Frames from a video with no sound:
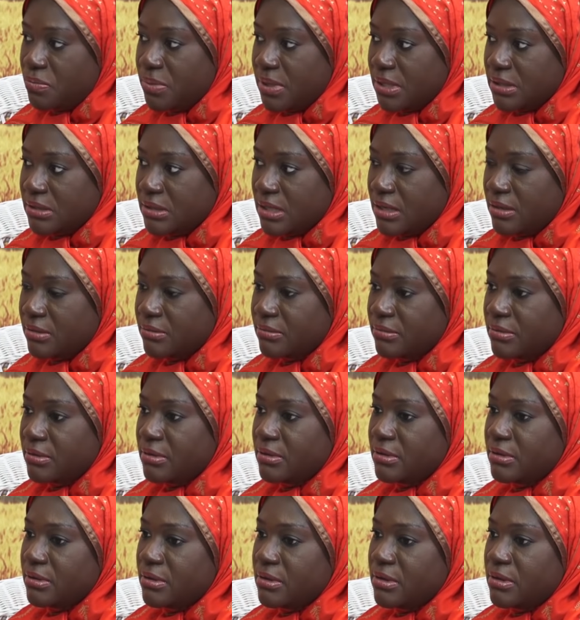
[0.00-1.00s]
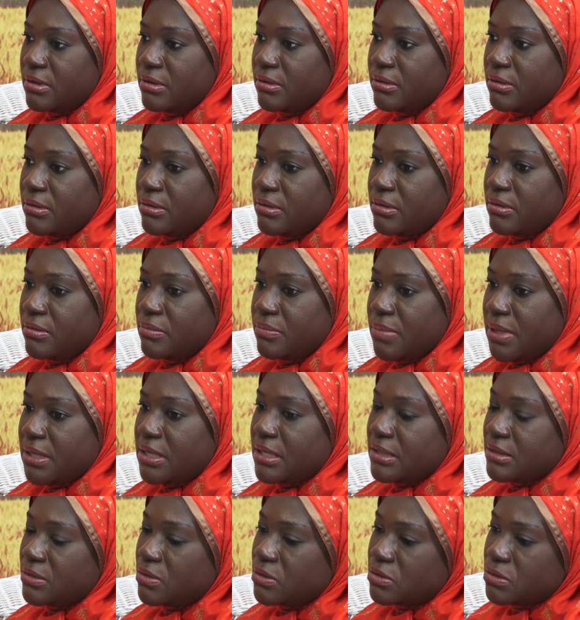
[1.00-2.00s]
better. But
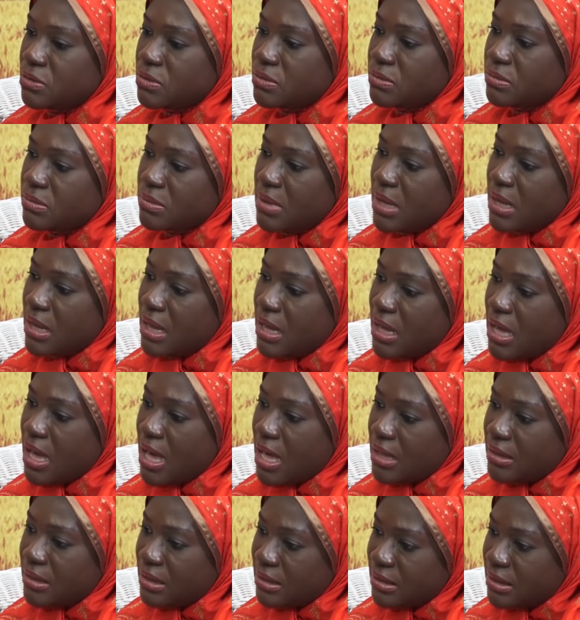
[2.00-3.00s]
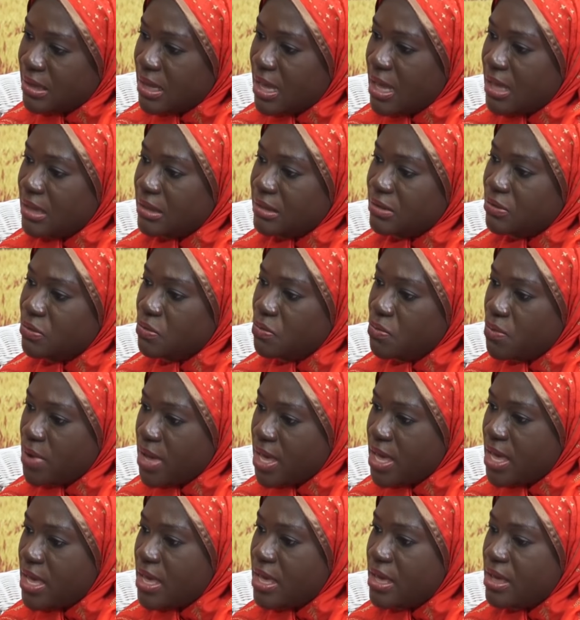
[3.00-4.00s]
there's also another angle
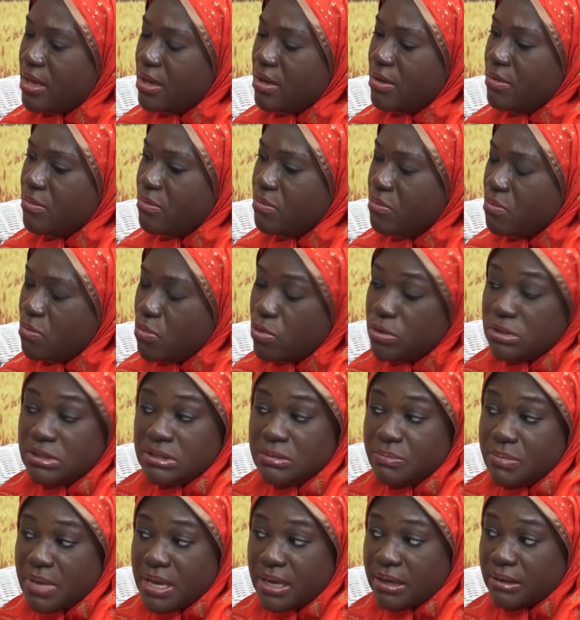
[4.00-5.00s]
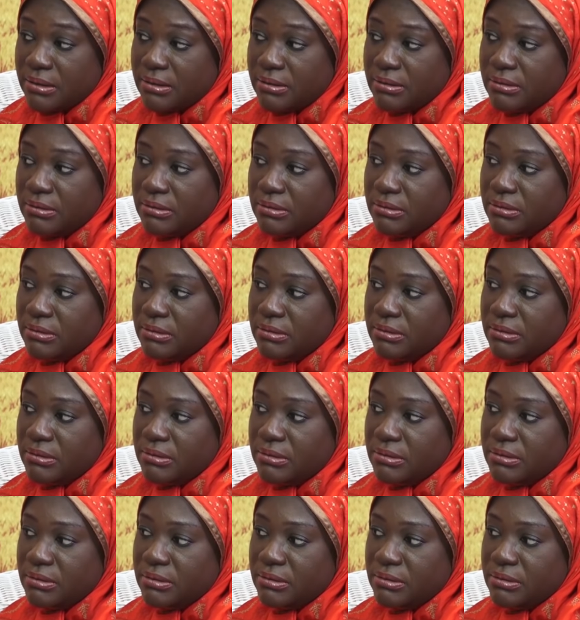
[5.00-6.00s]
where most men,
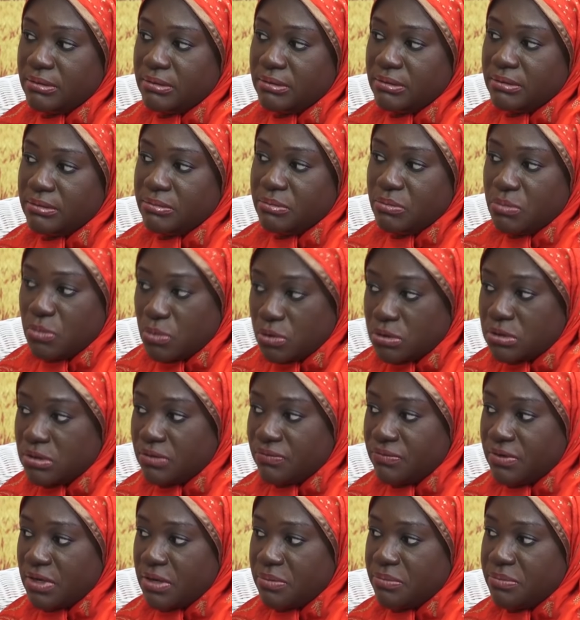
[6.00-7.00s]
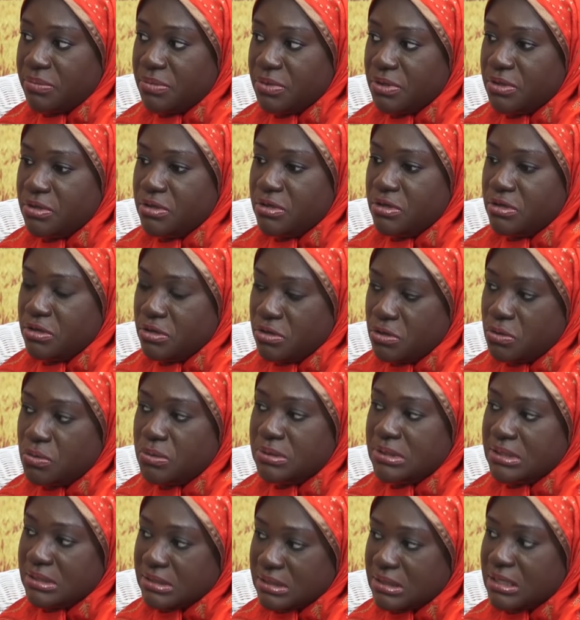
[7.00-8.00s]
most of them,
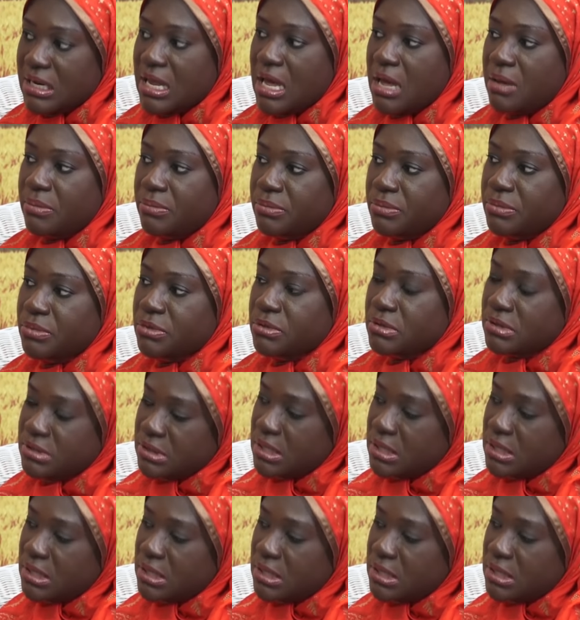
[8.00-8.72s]
use Islam to